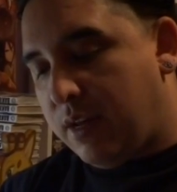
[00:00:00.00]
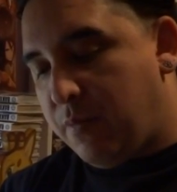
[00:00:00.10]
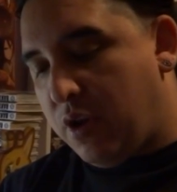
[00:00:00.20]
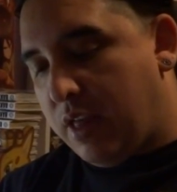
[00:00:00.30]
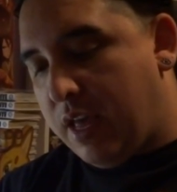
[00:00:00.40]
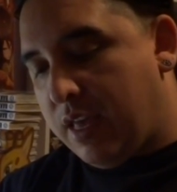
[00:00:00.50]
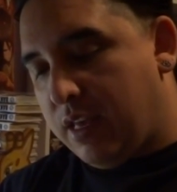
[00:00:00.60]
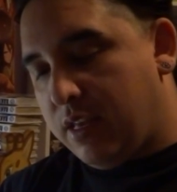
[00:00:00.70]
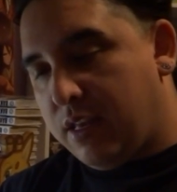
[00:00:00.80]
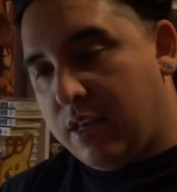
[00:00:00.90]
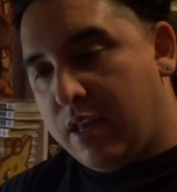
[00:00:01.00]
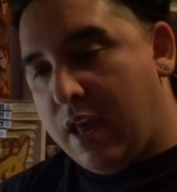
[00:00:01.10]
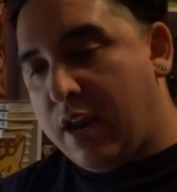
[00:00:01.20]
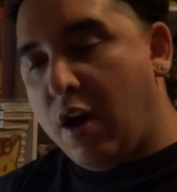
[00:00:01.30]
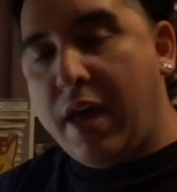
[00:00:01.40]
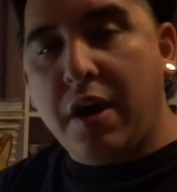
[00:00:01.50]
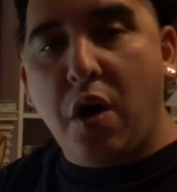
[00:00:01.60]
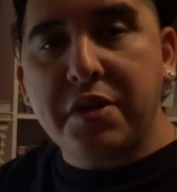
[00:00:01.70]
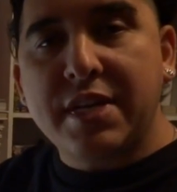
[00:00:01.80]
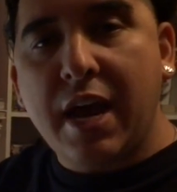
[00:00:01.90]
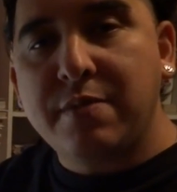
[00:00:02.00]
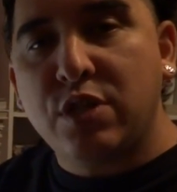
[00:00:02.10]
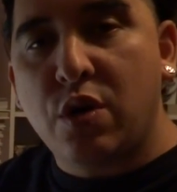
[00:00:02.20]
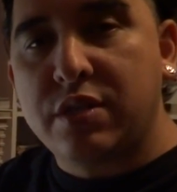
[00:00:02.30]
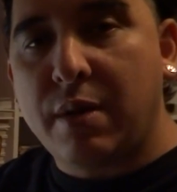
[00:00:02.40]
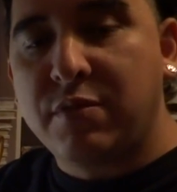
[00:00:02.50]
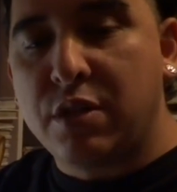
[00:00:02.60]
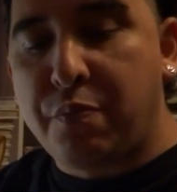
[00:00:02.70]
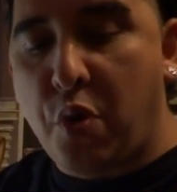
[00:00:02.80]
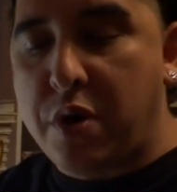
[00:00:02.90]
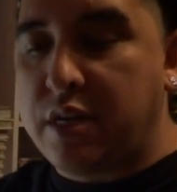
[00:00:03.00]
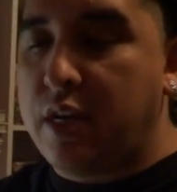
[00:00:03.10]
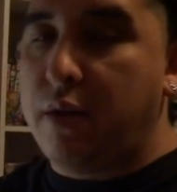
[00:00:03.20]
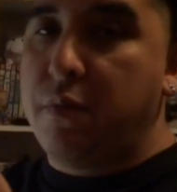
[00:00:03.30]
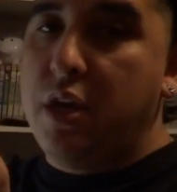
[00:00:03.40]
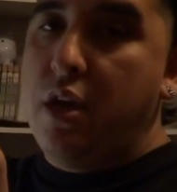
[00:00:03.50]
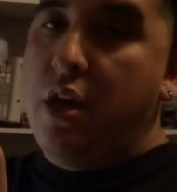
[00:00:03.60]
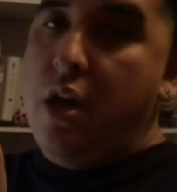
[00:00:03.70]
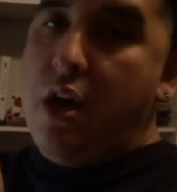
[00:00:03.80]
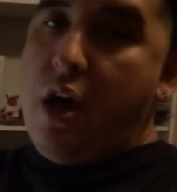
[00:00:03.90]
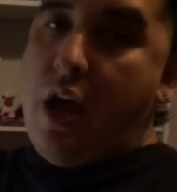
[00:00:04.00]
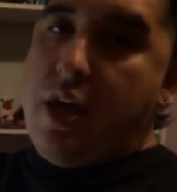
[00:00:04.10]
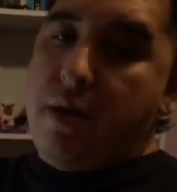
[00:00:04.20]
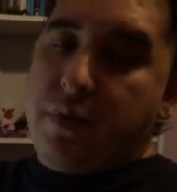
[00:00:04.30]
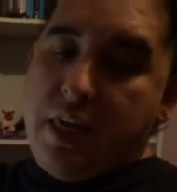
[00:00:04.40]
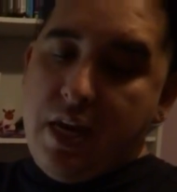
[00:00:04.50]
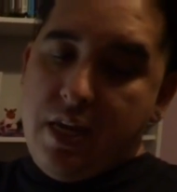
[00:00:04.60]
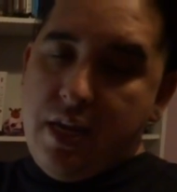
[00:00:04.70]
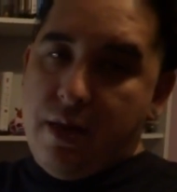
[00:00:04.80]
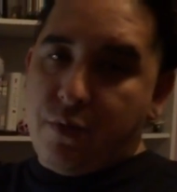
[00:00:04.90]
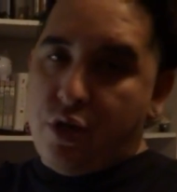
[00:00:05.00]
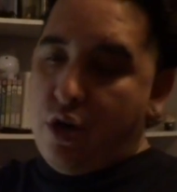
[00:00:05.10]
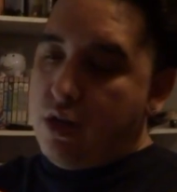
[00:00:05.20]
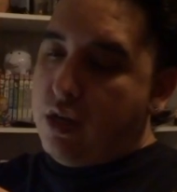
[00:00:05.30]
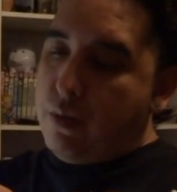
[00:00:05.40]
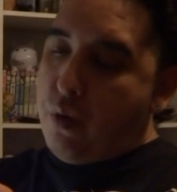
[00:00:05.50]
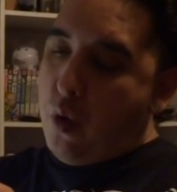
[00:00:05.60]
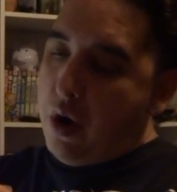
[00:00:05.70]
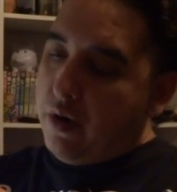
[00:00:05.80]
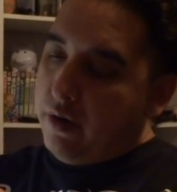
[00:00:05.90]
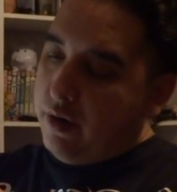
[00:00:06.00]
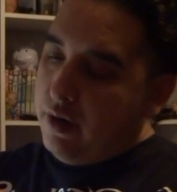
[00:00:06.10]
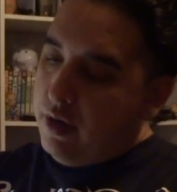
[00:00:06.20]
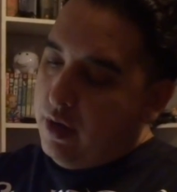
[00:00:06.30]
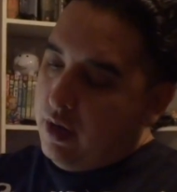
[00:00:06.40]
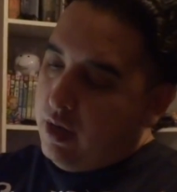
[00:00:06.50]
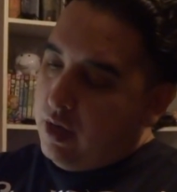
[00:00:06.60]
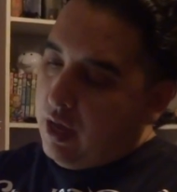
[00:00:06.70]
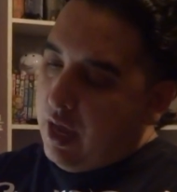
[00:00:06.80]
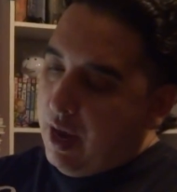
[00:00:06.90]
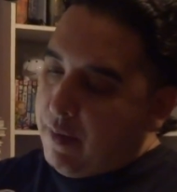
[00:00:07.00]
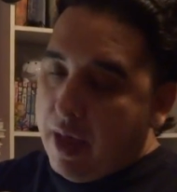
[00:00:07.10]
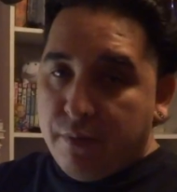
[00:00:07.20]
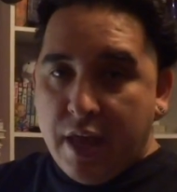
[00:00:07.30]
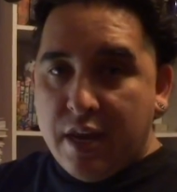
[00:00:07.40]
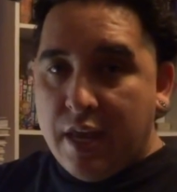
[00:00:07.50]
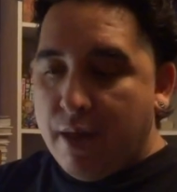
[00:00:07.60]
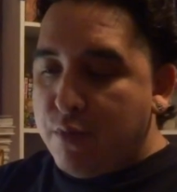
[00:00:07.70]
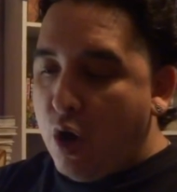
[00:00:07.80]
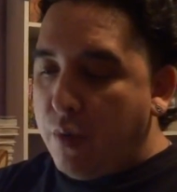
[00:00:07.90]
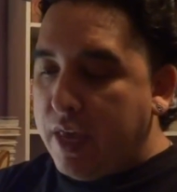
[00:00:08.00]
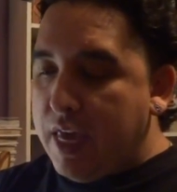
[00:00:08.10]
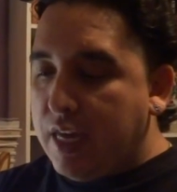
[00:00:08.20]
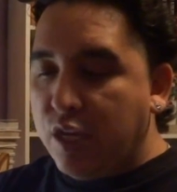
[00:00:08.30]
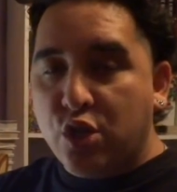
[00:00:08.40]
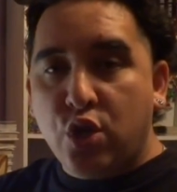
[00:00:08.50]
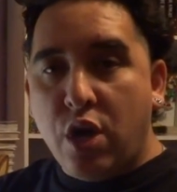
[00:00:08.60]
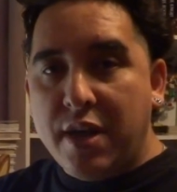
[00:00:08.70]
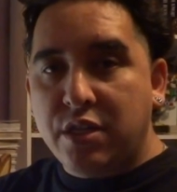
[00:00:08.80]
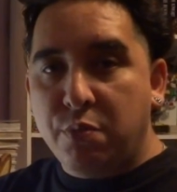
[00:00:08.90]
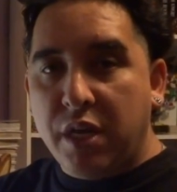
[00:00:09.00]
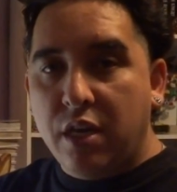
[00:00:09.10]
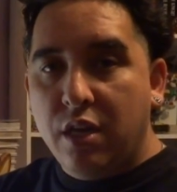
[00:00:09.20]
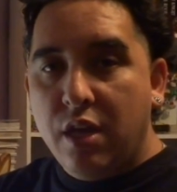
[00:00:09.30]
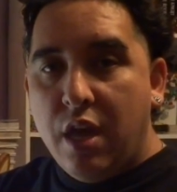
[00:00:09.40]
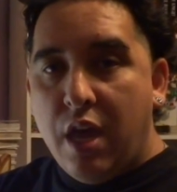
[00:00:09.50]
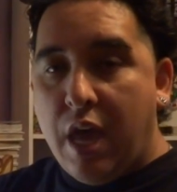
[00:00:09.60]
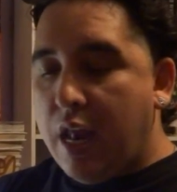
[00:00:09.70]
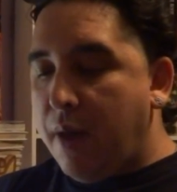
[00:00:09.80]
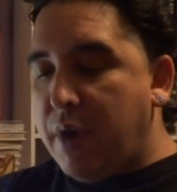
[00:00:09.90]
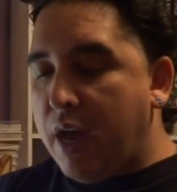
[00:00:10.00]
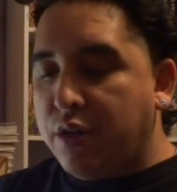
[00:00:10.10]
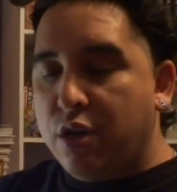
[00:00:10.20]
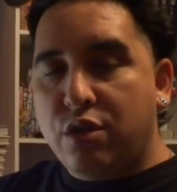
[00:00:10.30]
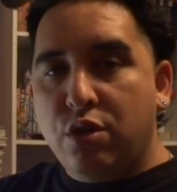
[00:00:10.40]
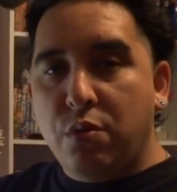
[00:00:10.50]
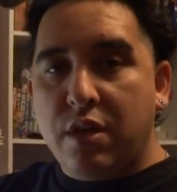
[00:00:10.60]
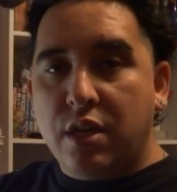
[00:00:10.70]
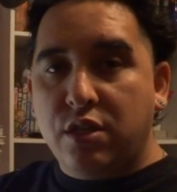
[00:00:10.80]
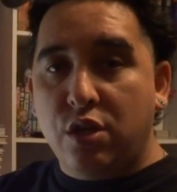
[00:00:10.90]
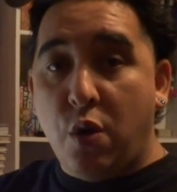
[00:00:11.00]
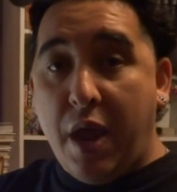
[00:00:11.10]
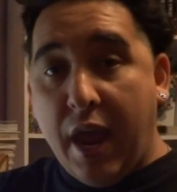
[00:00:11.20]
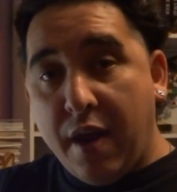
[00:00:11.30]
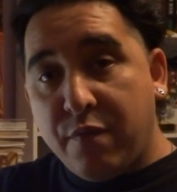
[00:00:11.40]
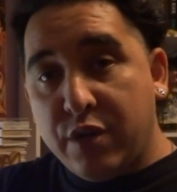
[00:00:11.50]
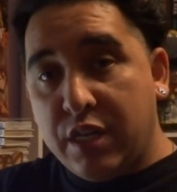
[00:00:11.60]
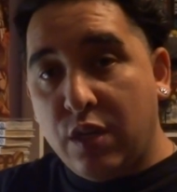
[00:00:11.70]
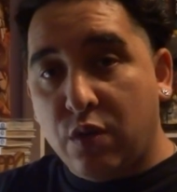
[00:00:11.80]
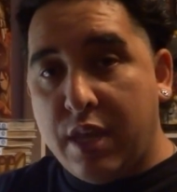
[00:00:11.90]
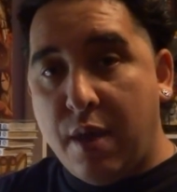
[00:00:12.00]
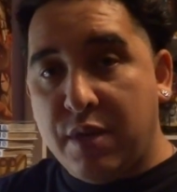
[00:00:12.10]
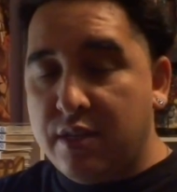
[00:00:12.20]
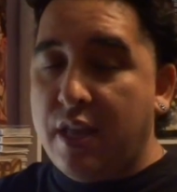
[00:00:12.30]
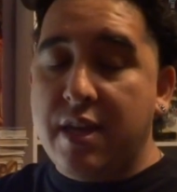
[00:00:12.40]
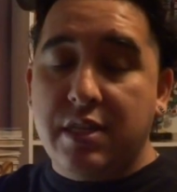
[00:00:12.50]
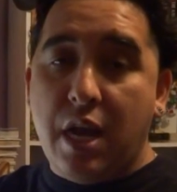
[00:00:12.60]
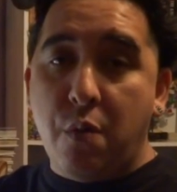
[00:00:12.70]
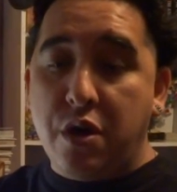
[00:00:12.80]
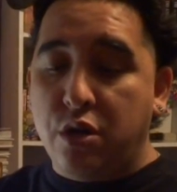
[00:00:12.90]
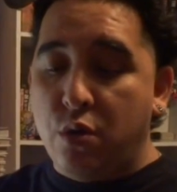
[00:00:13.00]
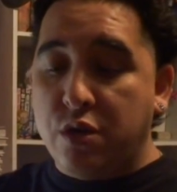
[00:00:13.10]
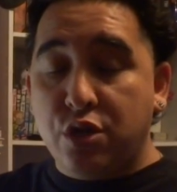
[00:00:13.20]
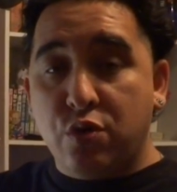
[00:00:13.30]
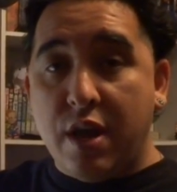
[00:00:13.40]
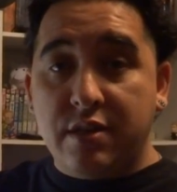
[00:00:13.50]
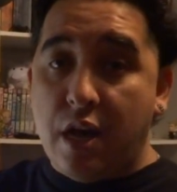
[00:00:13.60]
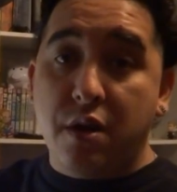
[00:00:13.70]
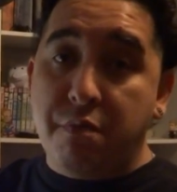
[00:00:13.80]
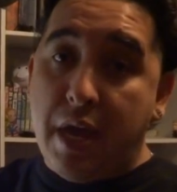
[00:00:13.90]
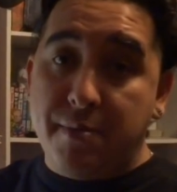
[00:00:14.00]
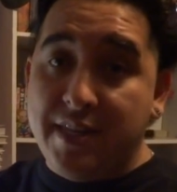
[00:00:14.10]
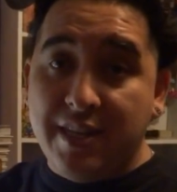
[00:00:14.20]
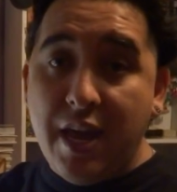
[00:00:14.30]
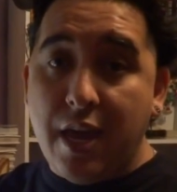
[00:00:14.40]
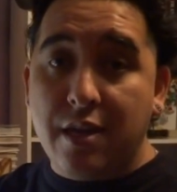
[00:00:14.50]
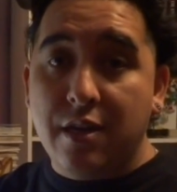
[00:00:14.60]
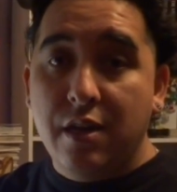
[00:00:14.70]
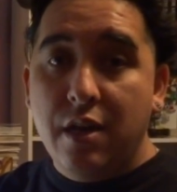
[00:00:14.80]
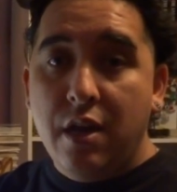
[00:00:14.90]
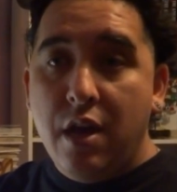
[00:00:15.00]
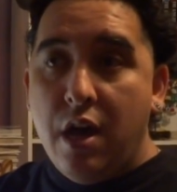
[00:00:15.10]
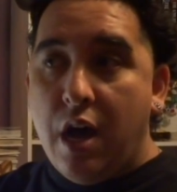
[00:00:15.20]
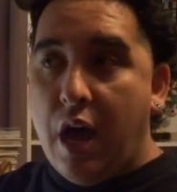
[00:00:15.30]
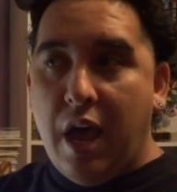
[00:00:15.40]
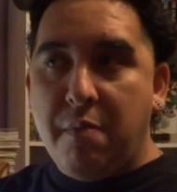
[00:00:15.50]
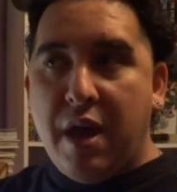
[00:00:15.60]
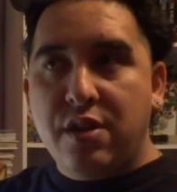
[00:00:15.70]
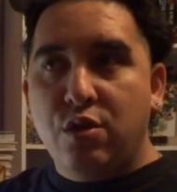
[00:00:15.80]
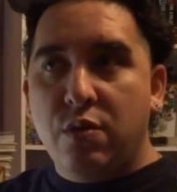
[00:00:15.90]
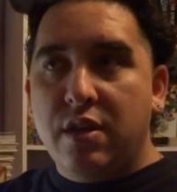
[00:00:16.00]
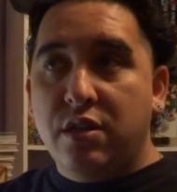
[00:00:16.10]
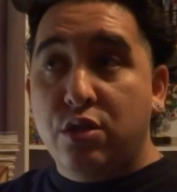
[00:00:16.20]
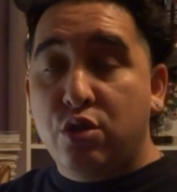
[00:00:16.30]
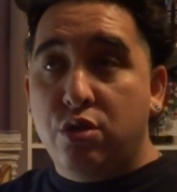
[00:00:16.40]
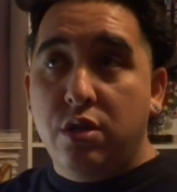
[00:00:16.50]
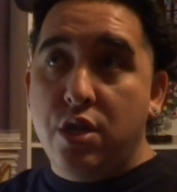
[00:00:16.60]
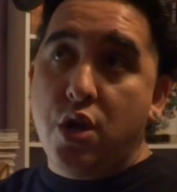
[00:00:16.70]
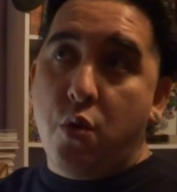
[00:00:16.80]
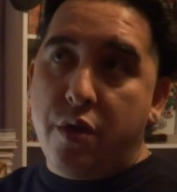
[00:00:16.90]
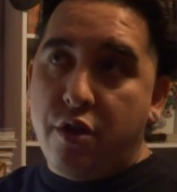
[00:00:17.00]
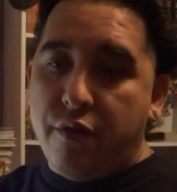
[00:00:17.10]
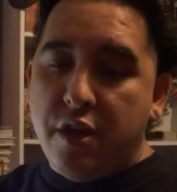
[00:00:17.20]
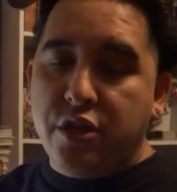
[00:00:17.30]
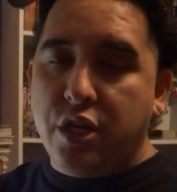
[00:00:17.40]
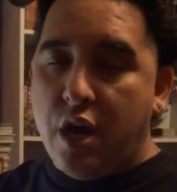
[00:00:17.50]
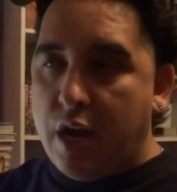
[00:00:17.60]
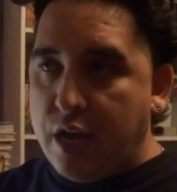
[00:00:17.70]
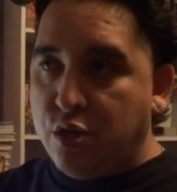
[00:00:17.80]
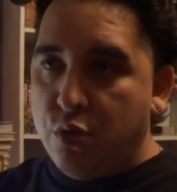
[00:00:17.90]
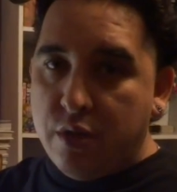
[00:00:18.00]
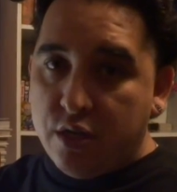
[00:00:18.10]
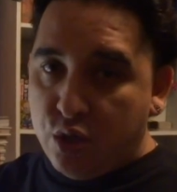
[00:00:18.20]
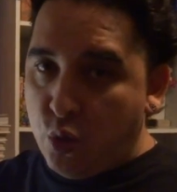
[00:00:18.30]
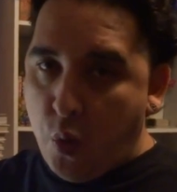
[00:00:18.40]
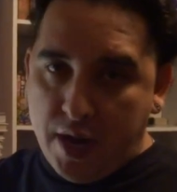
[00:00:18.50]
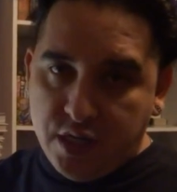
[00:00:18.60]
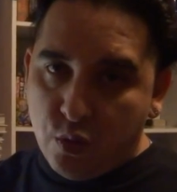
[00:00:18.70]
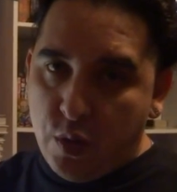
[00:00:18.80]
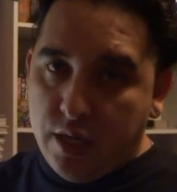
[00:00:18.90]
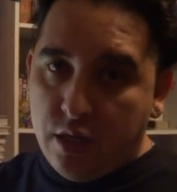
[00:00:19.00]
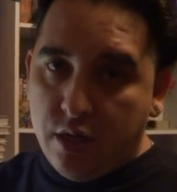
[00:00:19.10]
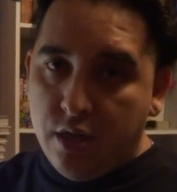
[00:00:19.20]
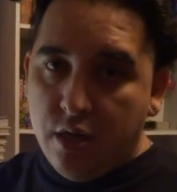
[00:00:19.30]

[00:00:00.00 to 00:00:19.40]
I'm going to let it, and at all times, you notice I'm supporting him. I am getting him good support. And I'm letting him know that he can trust me. And I'm not going to do this, every single day, because the last thing I want to do is stress out a baby snake. I might do this, when they're this young, I do this twice a week.